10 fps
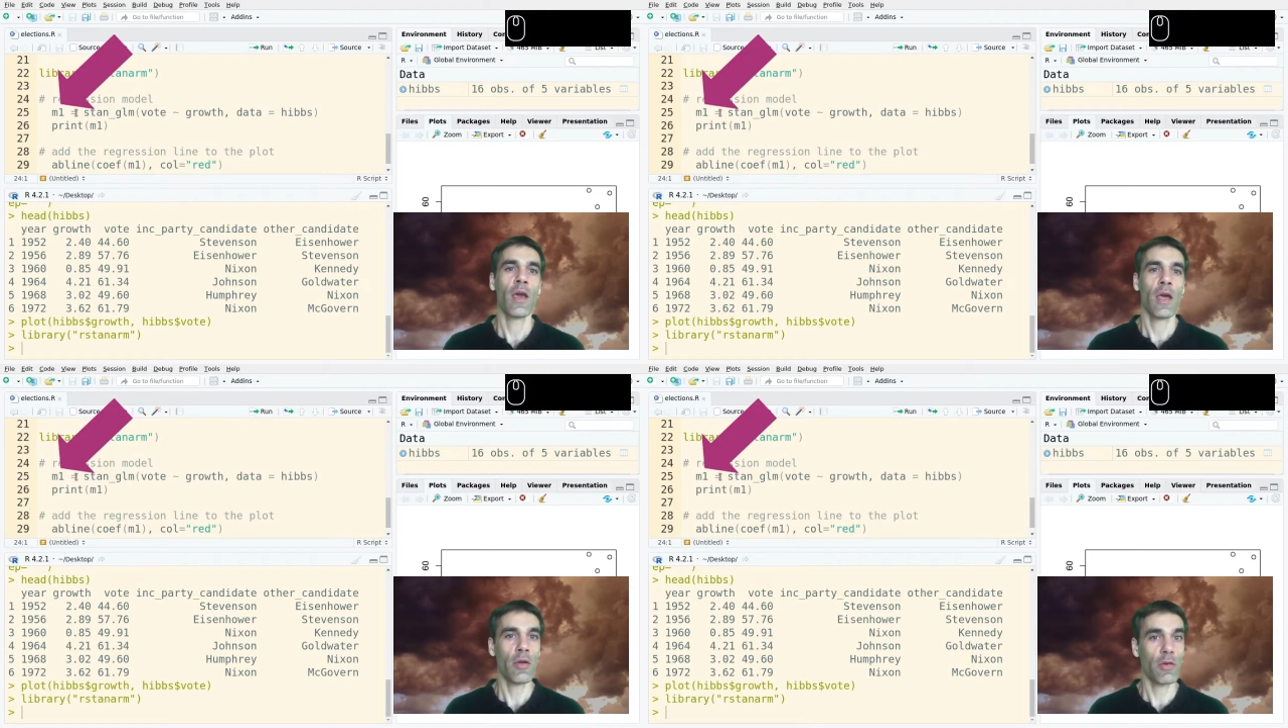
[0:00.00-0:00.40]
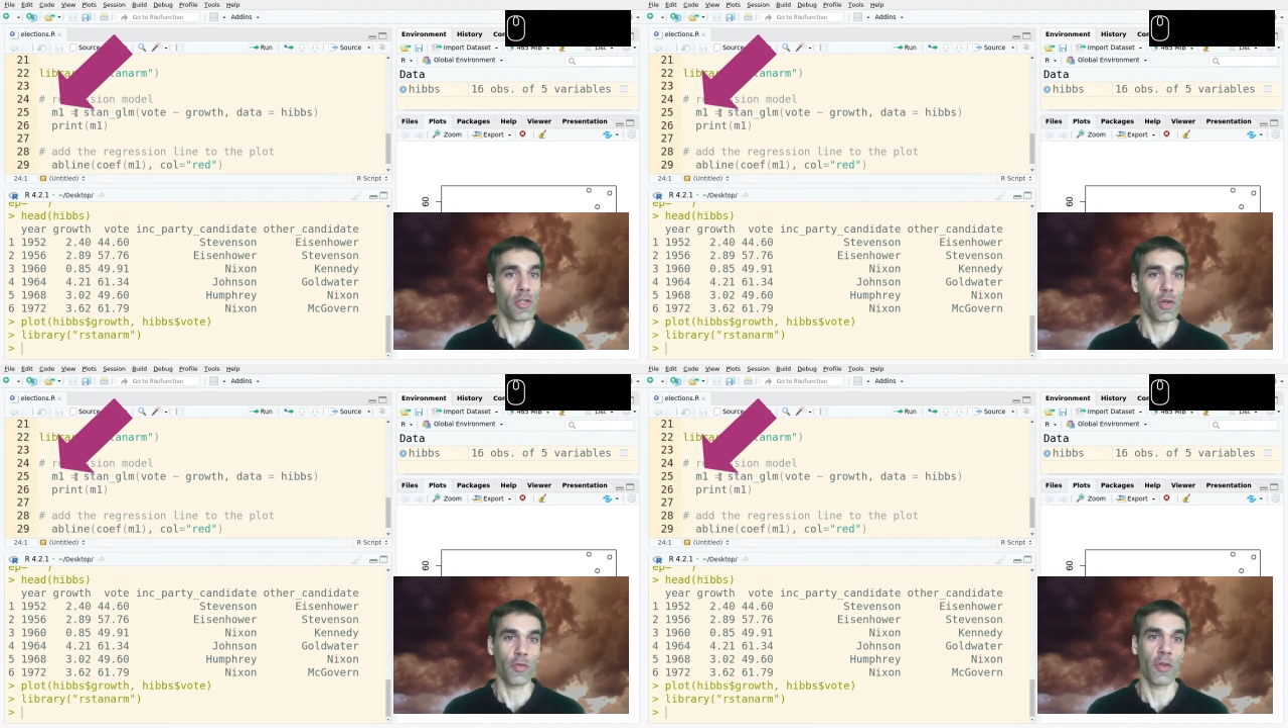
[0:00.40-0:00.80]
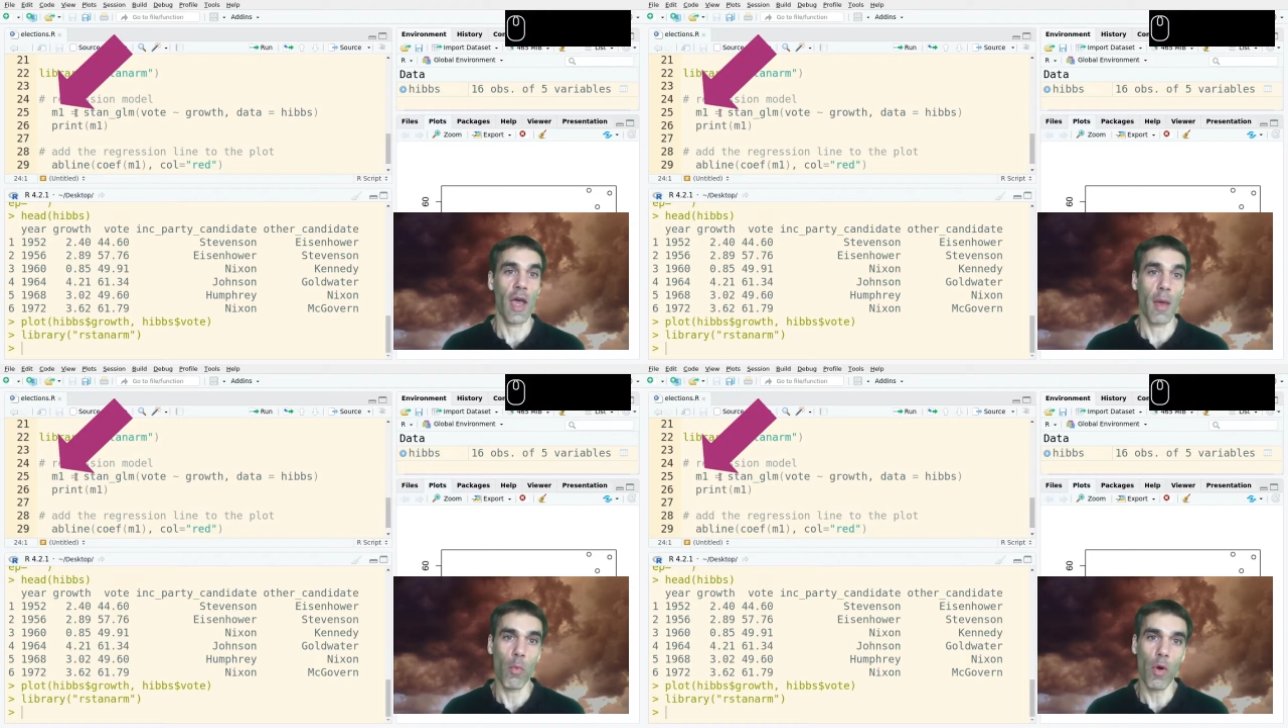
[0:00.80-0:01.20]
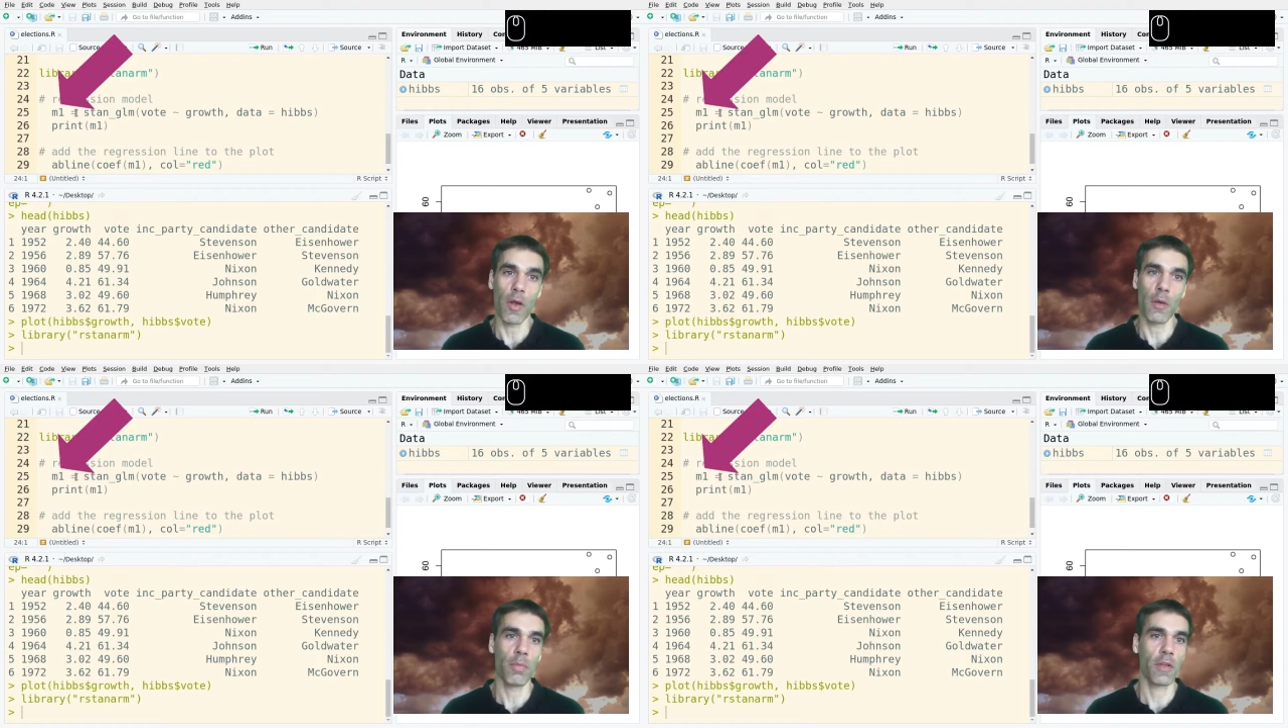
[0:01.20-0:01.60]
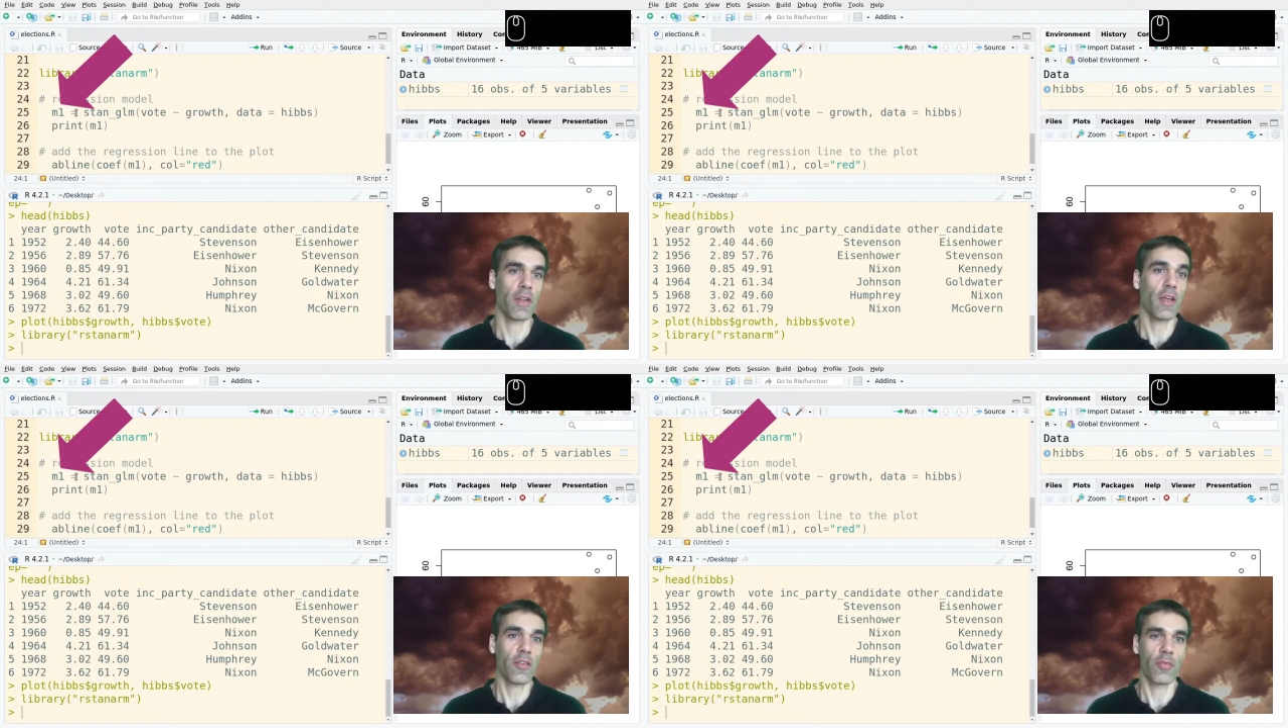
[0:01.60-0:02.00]
Here I chose M1, but
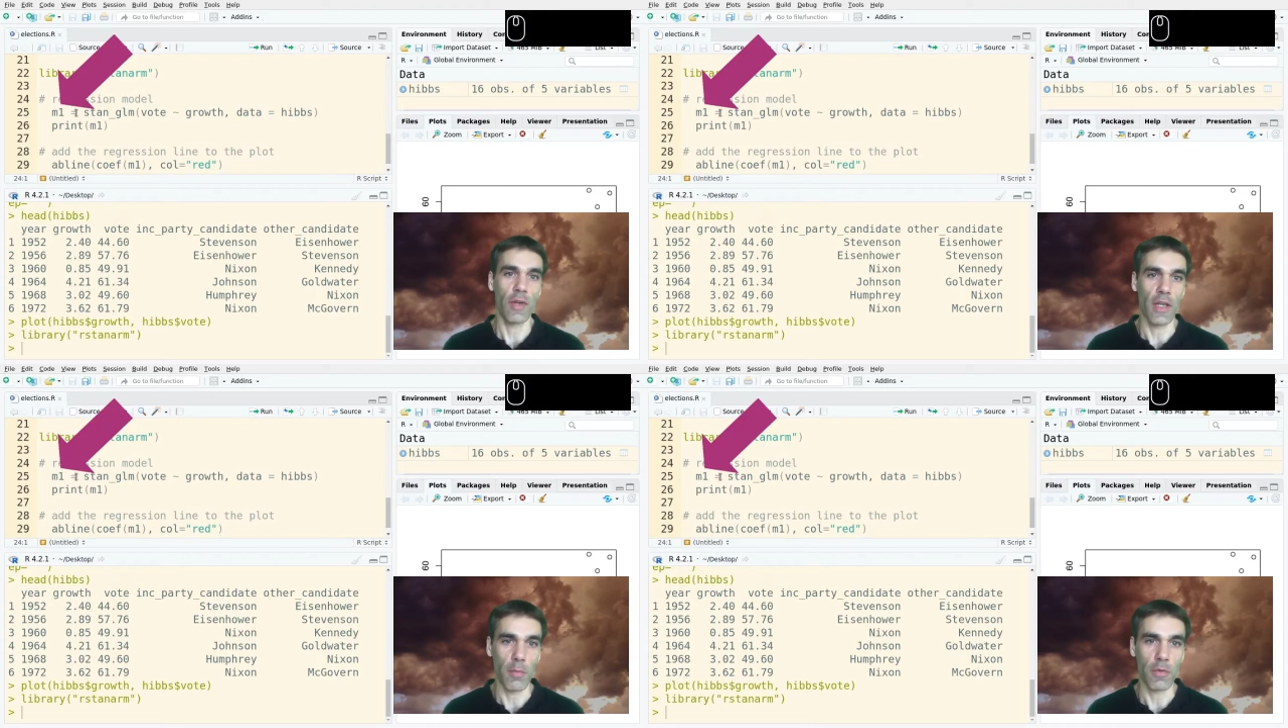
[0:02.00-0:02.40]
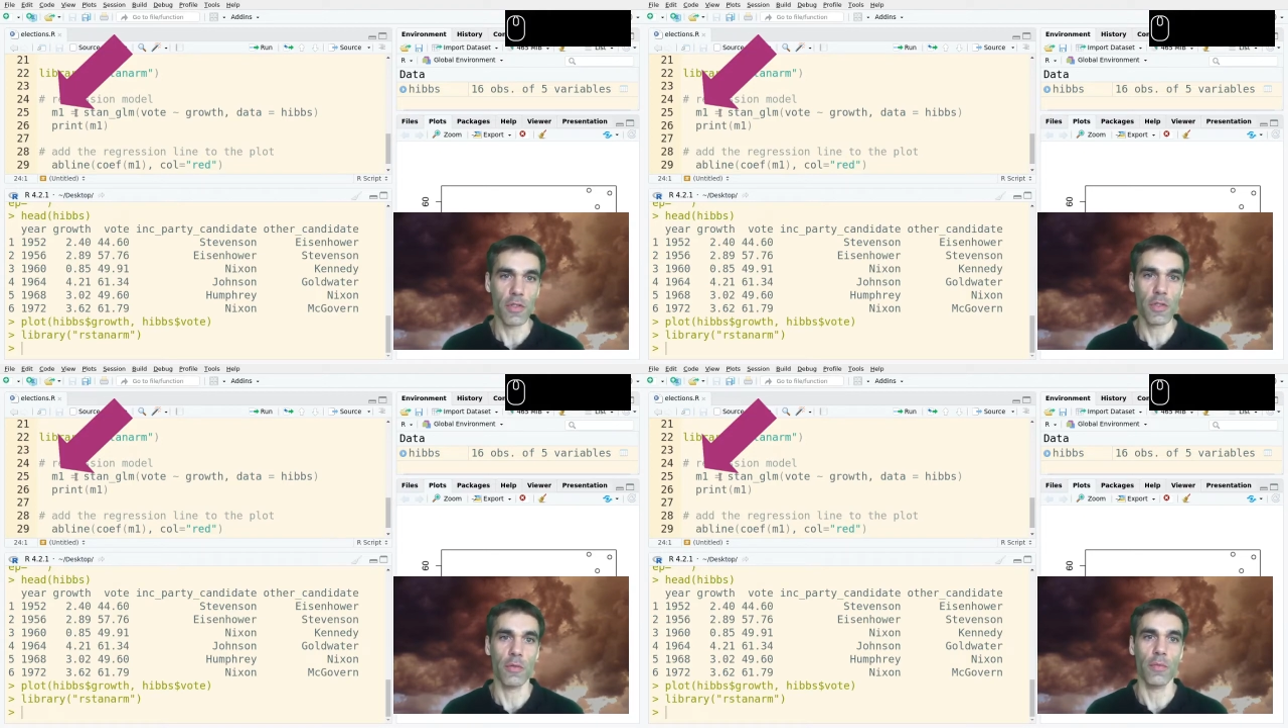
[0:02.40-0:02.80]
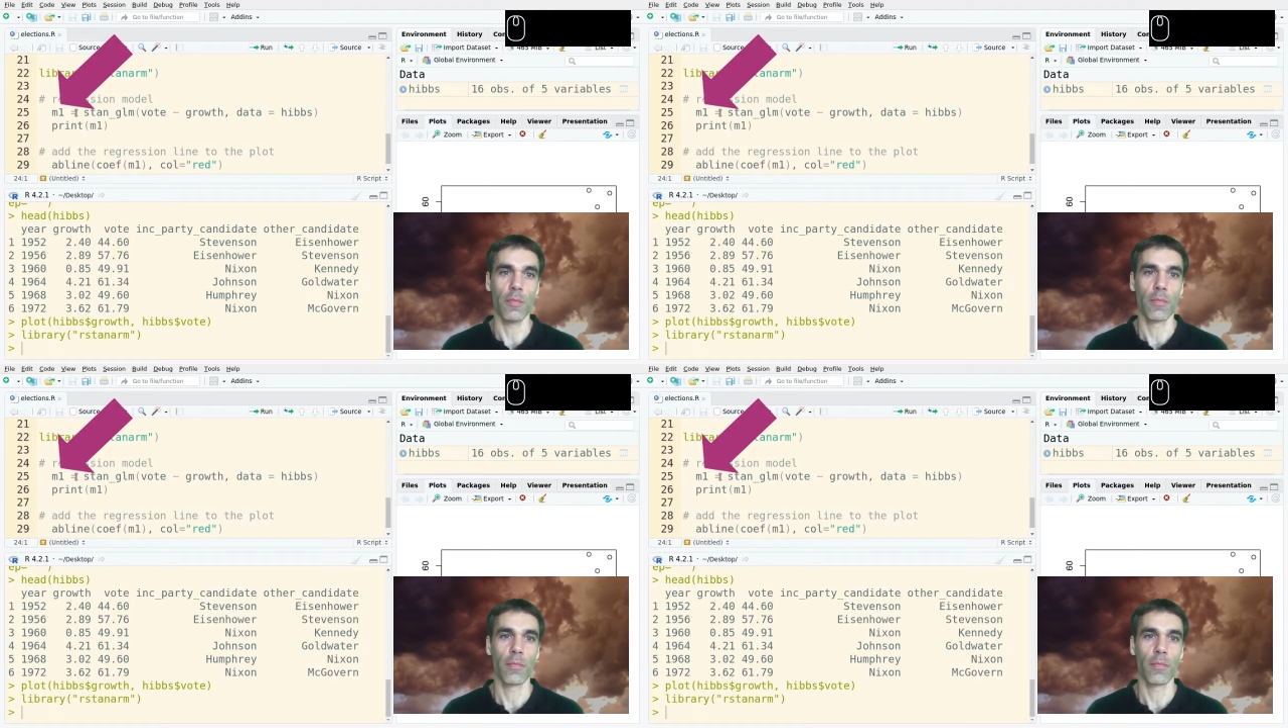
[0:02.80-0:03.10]
that's really up to you.